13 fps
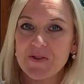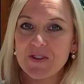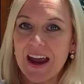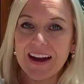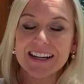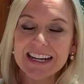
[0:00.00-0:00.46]

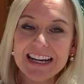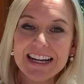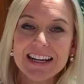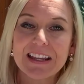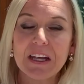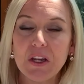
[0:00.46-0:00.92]

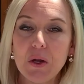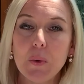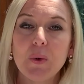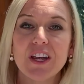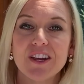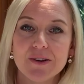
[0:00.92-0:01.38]
technique that
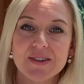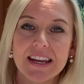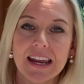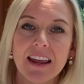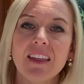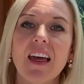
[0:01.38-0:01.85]
you were
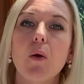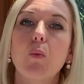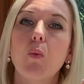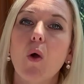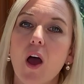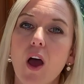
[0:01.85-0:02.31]
using that
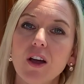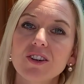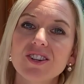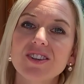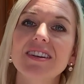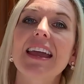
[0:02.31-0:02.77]

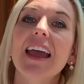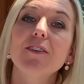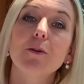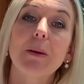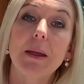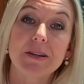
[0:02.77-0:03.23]
worked to
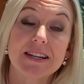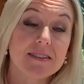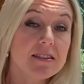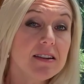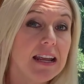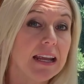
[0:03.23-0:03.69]
get your baby to
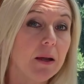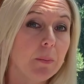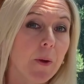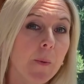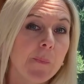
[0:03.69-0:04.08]
sleep